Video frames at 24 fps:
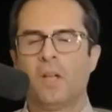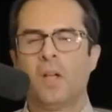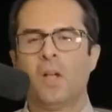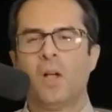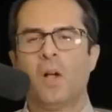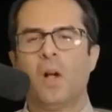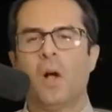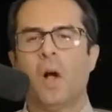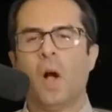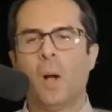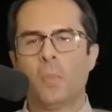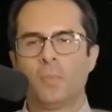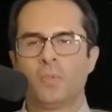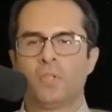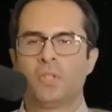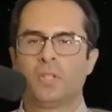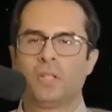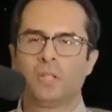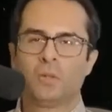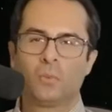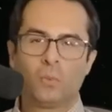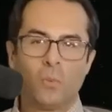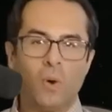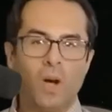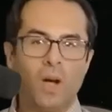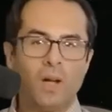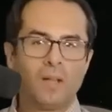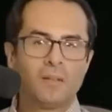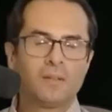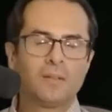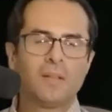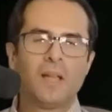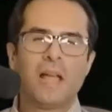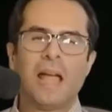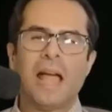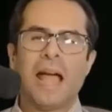Option
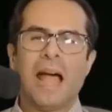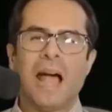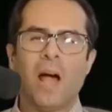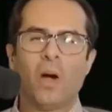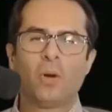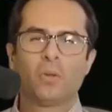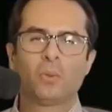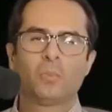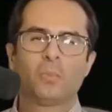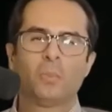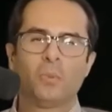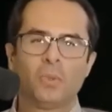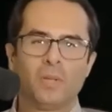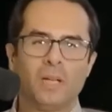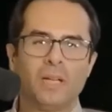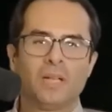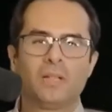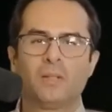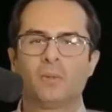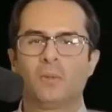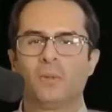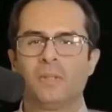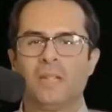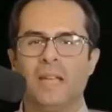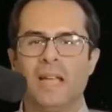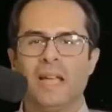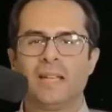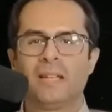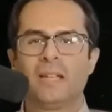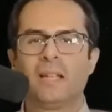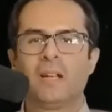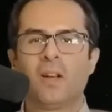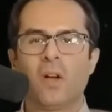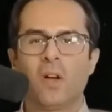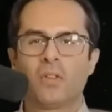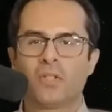1, outputting to the
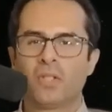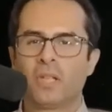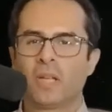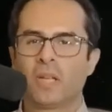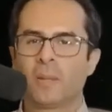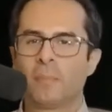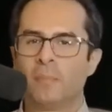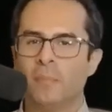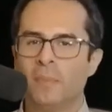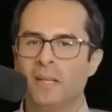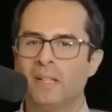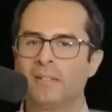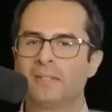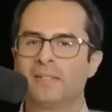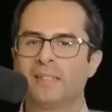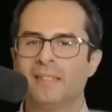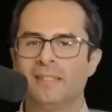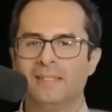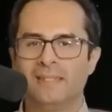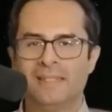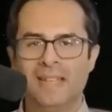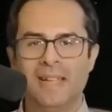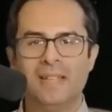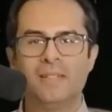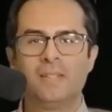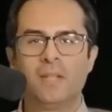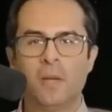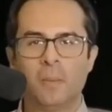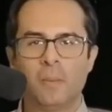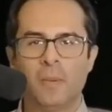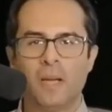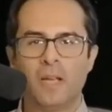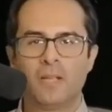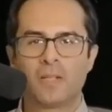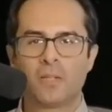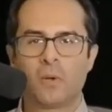AnyLogic built-in
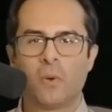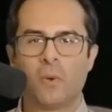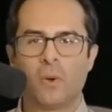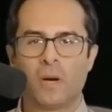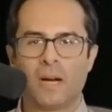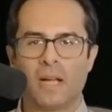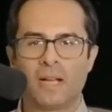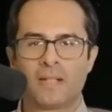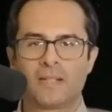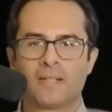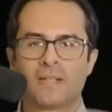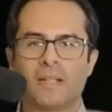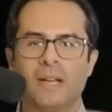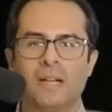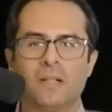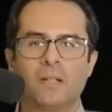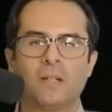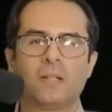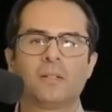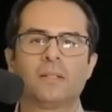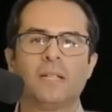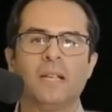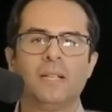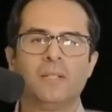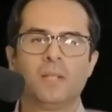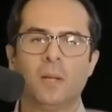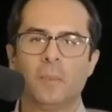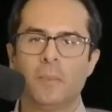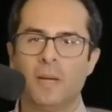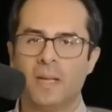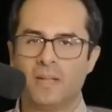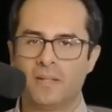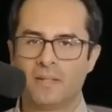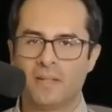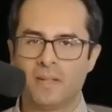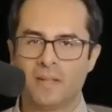database or external
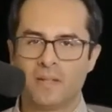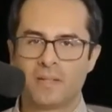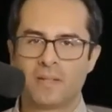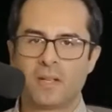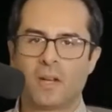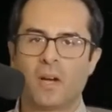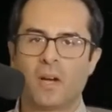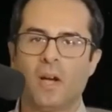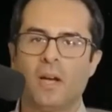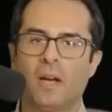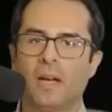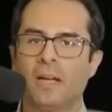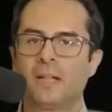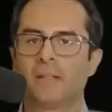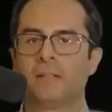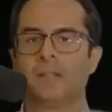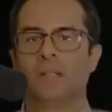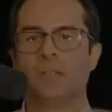databases connected to